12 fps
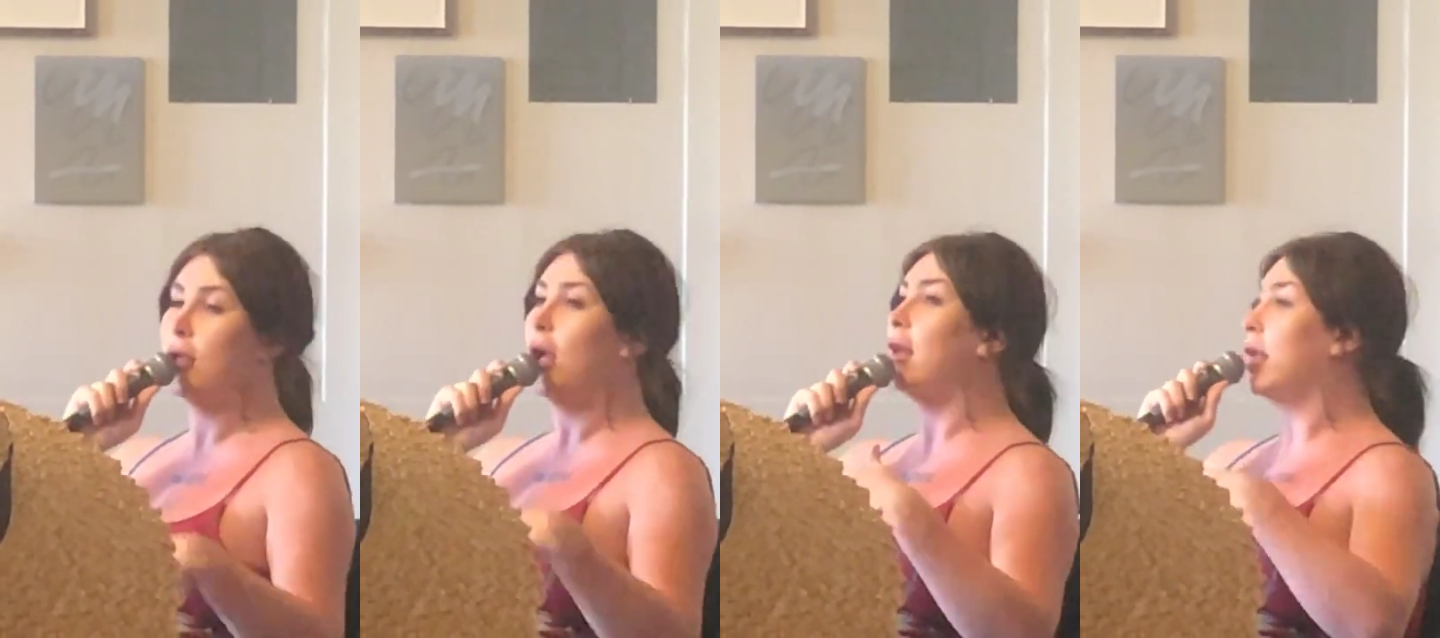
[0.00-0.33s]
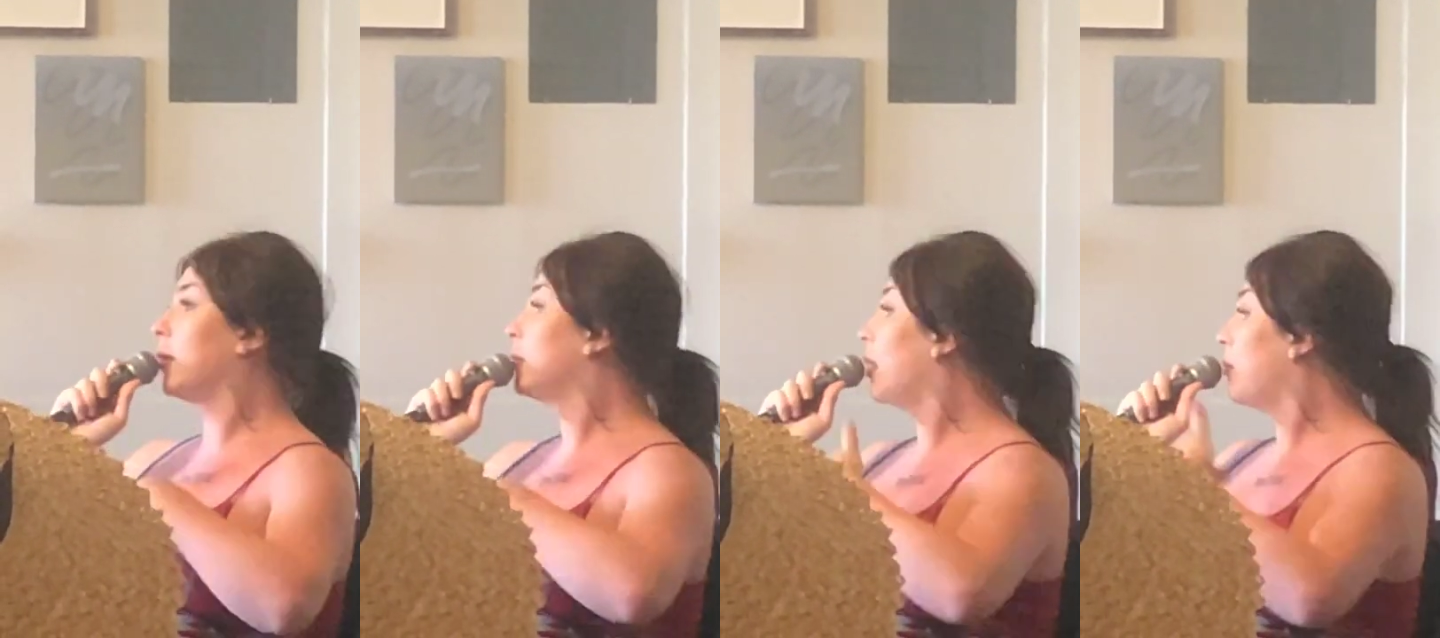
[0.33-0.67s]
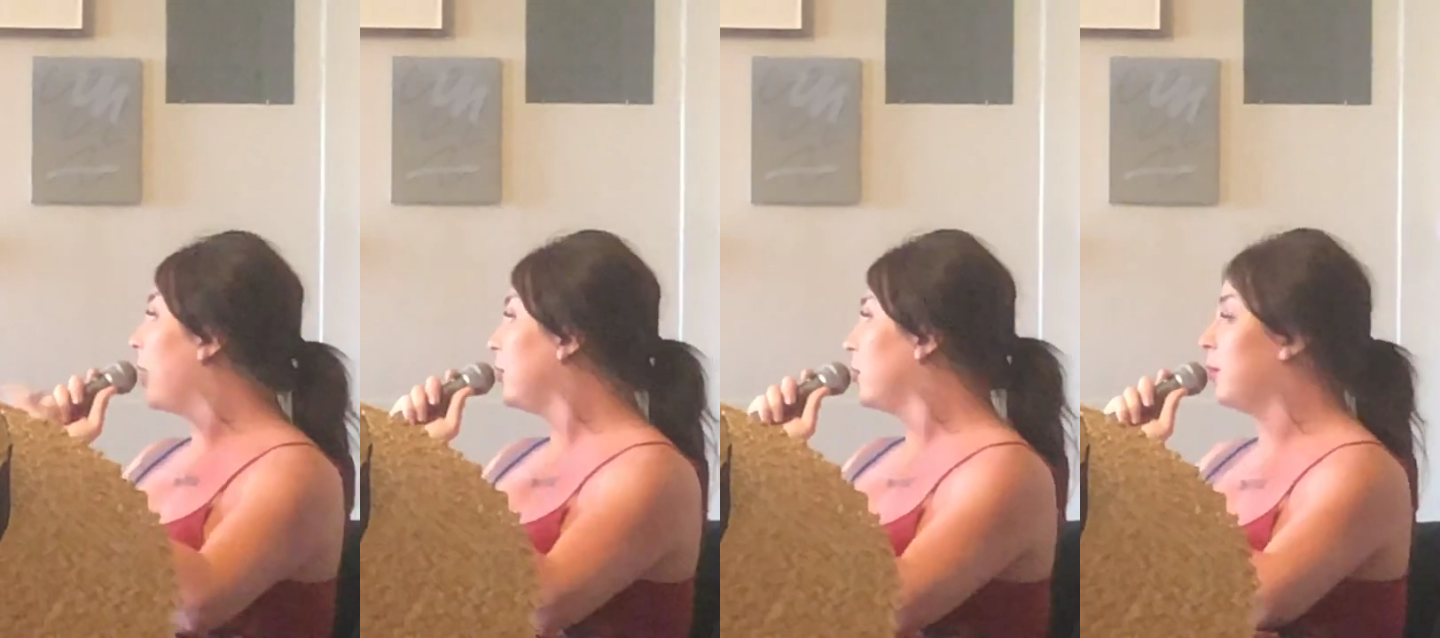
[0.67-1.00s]
And like, they're
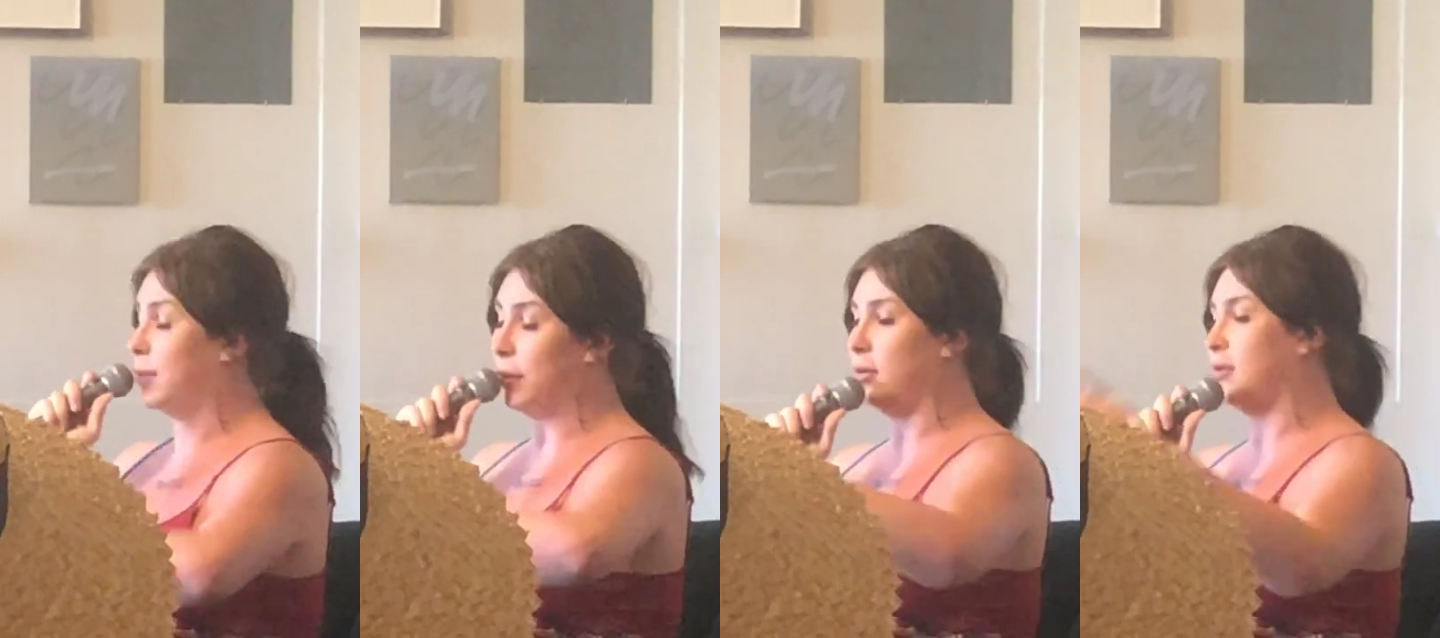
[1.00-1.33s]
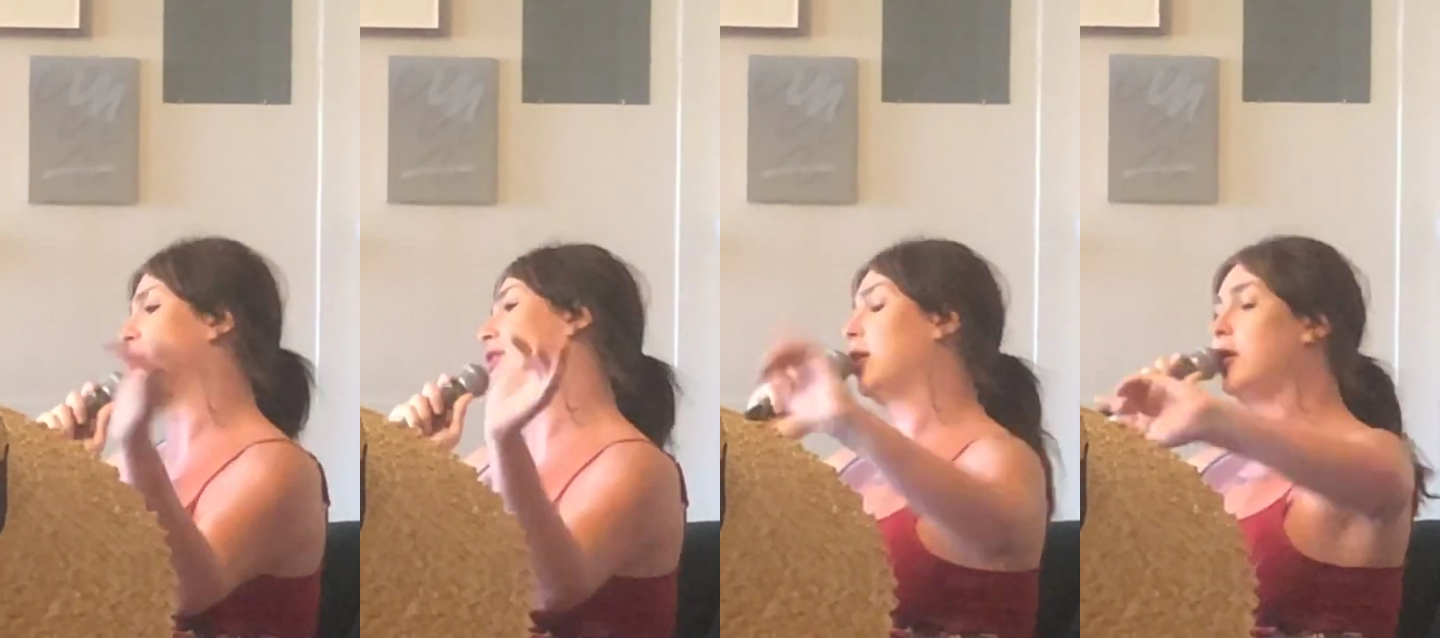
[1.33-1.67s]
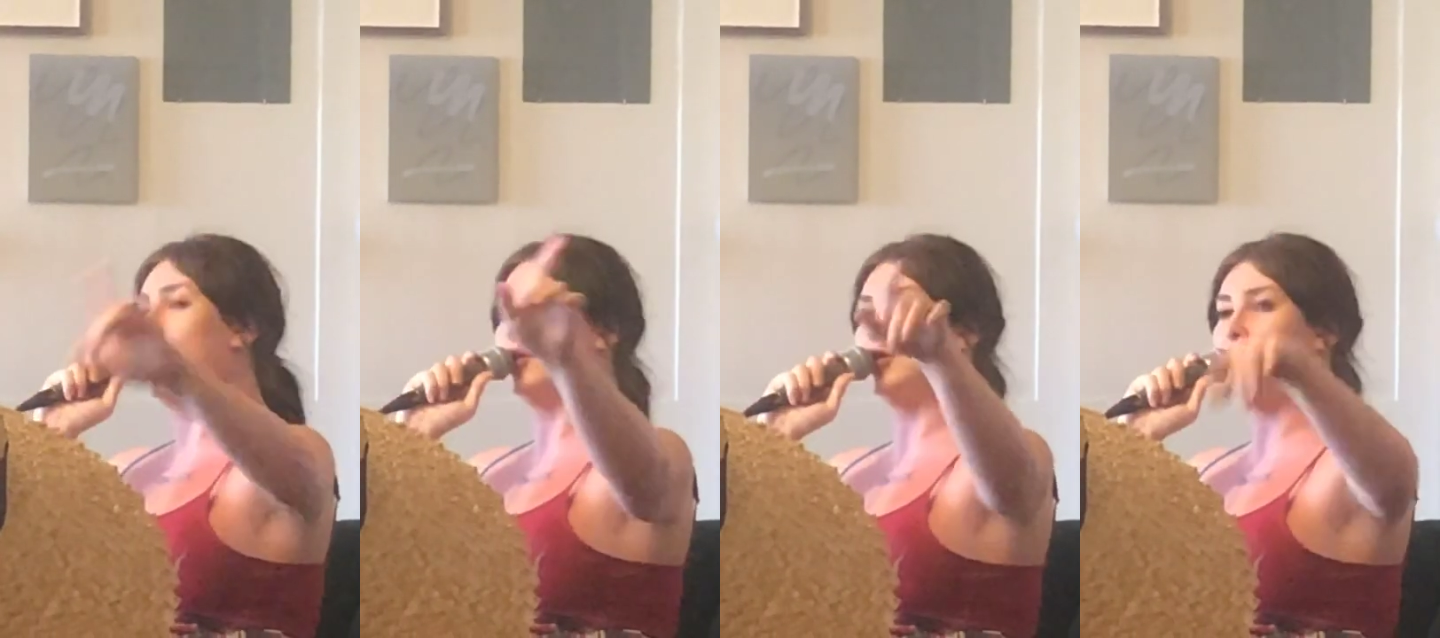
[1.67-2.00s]
my door, people were just like,
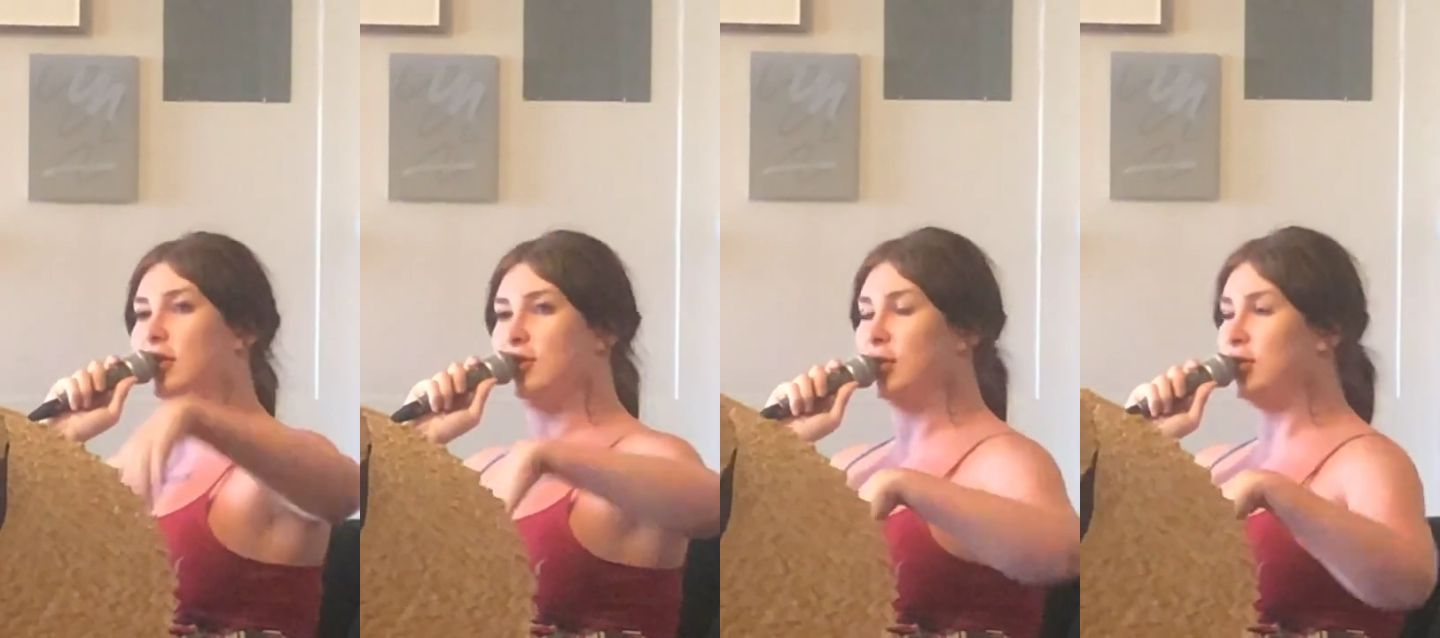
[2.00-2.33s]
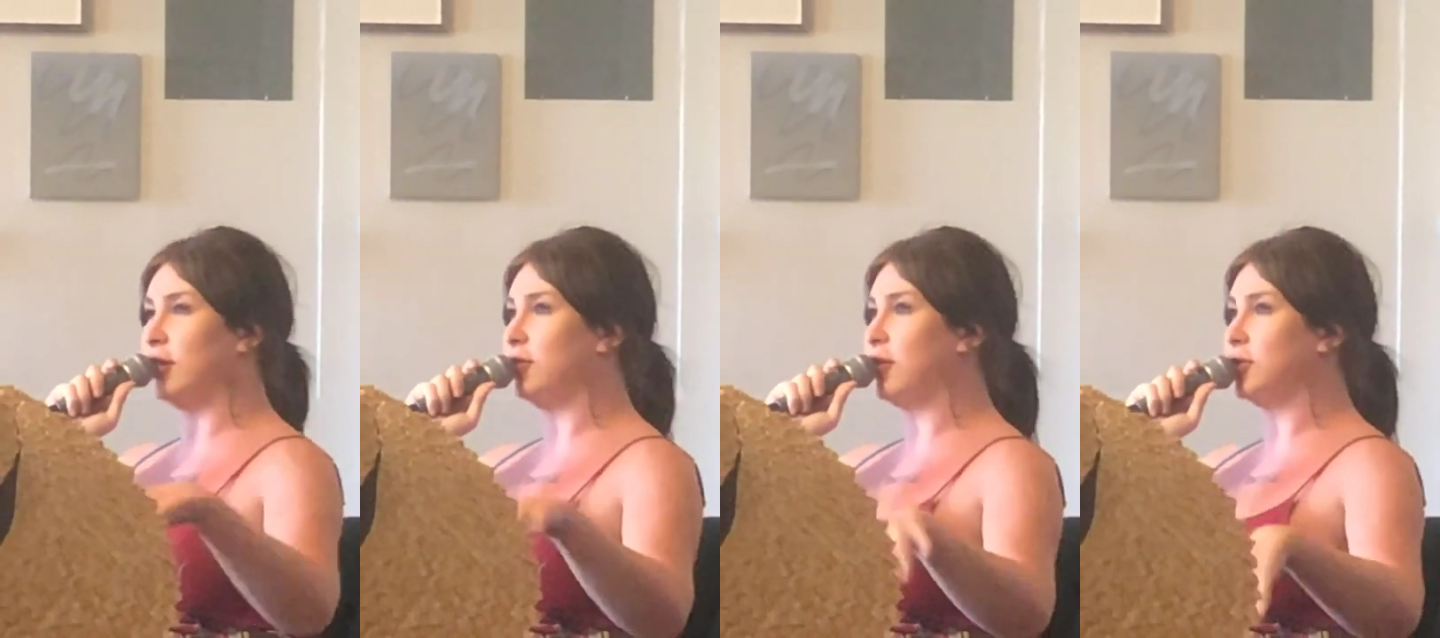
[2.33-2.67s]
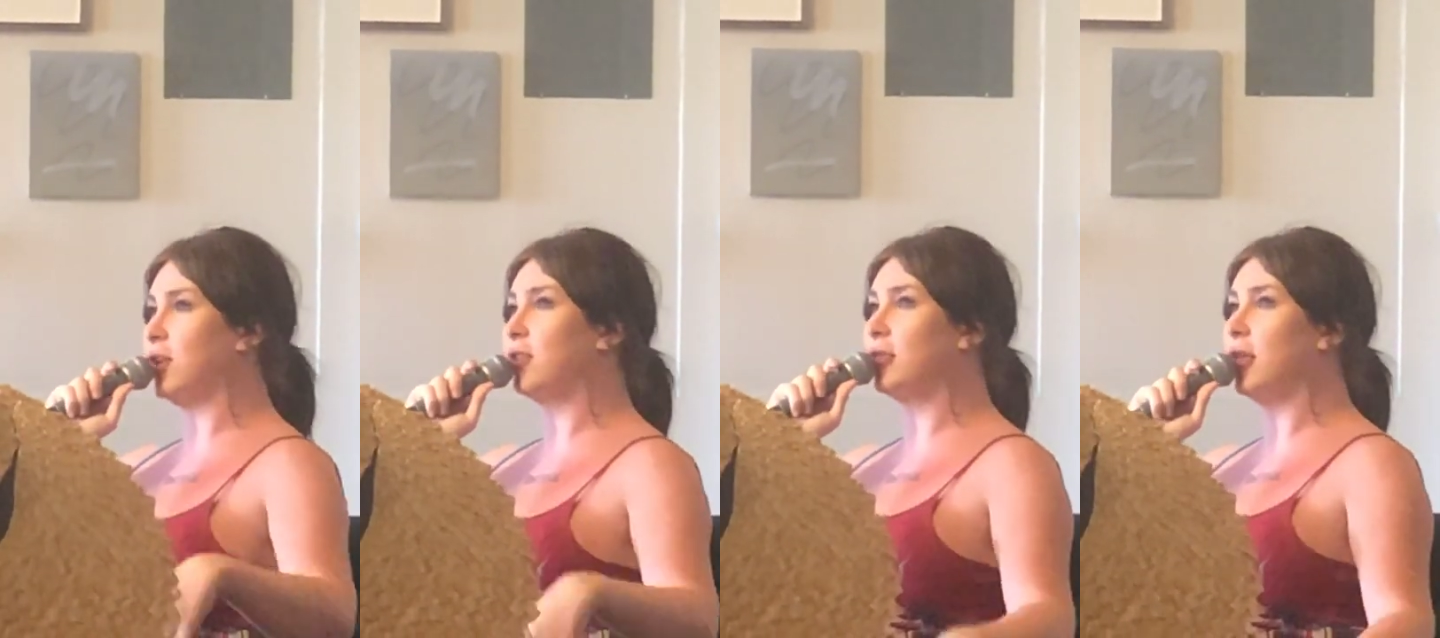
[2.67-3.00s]
no chance, no chance, no
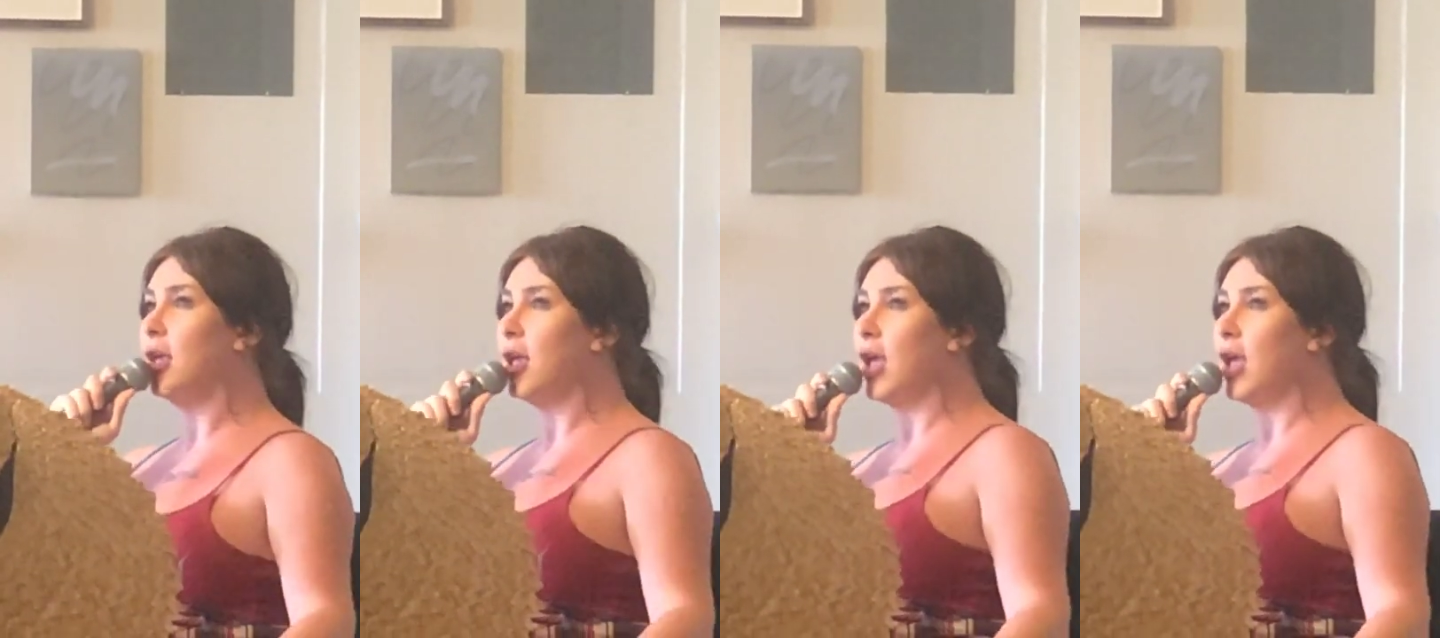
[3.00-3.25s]
chance.